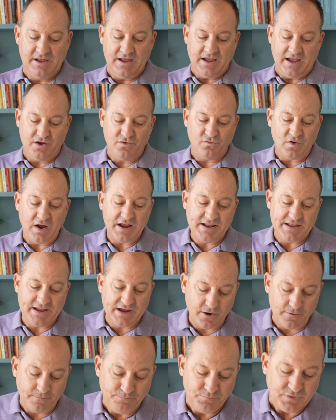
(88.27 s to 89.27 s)
And right
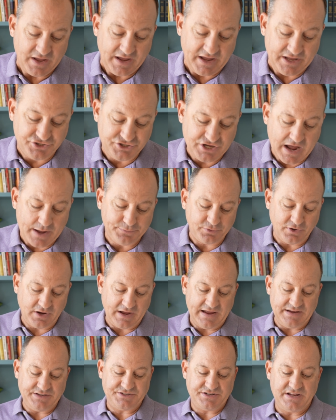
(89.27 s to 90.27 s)
here in chapter
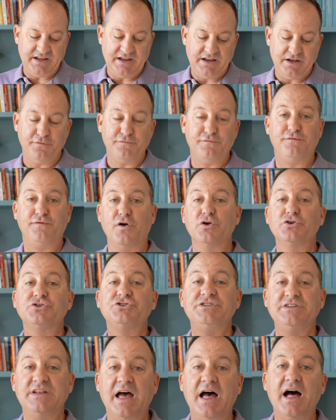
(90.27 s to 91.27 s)
18, verse
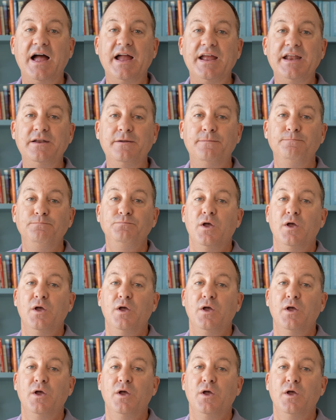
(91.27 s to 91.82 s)
9,